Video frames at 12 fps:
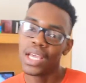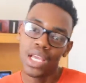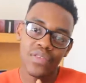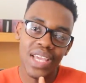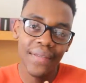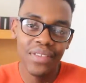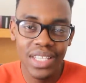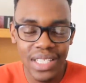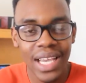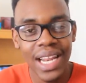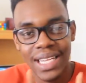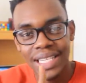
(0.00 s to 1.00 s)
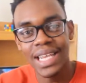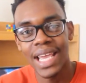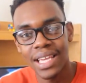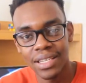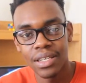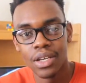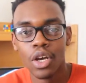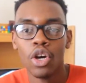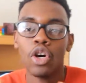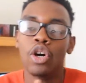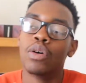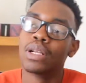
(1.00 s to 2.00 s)
If you have to set a date
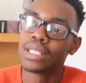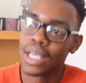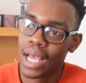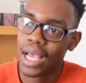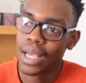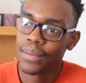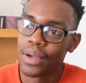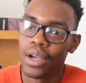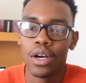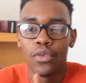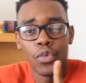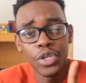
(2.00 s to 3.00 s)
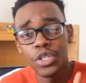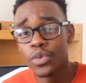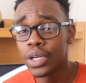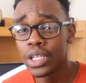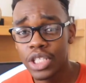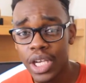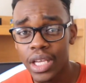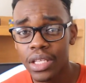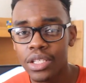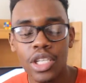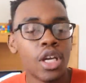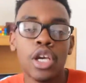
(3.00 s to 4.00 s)
or a time of when you want to
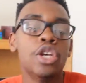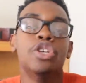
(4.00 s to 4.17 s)
change,